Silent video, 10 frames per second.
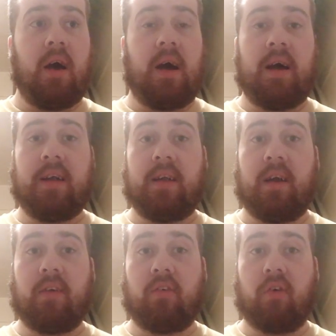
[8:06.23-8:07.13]
And yeah,
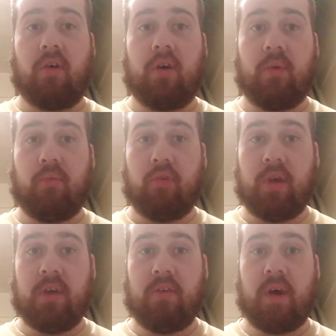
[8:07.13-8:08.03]
I just gotta
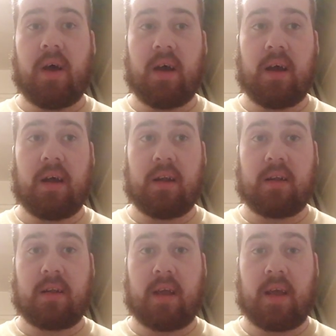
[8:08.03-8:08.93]
breathe,
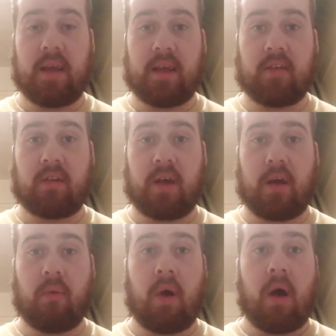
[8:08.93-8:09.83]
take it
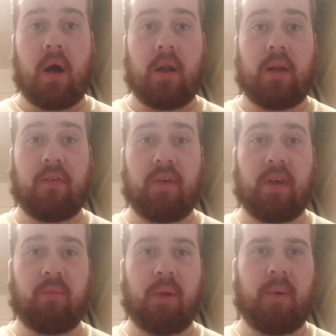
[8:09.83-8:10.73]
slow. The thing
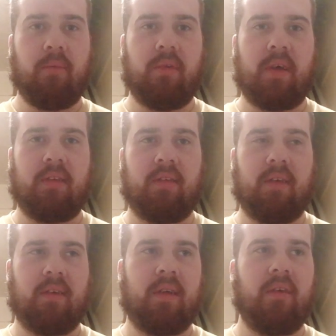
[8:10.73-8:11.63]
is, my mum says
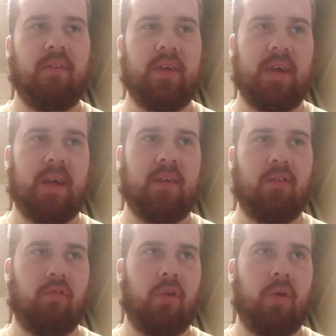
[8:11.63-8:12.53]
this, and I think it is
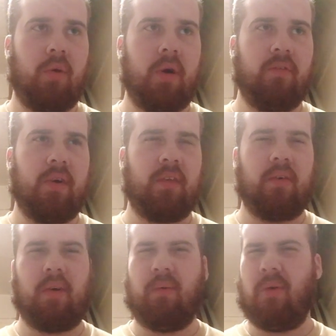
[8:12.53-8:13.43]
true. At first, I
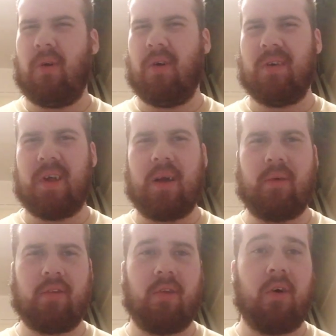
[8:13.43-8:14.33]
was like, "What? No,
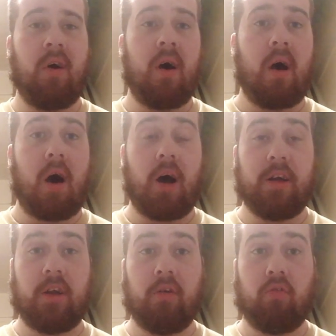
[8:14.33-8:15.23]
it's not." I
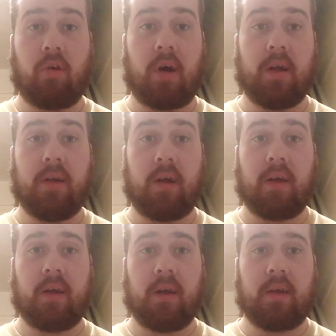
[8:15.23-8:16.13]
do try and
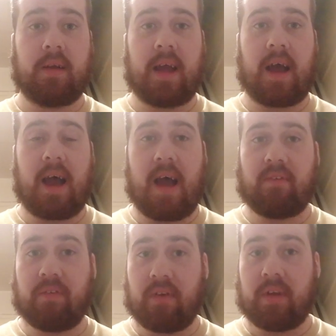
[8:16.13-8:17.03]
like get
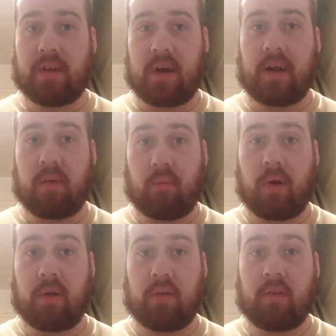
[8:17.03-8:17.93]
everything done at
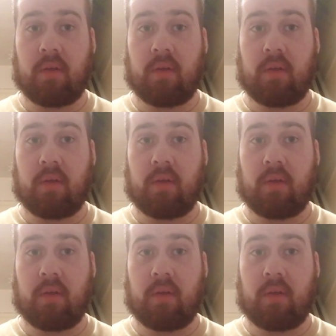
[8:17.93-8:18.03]
once.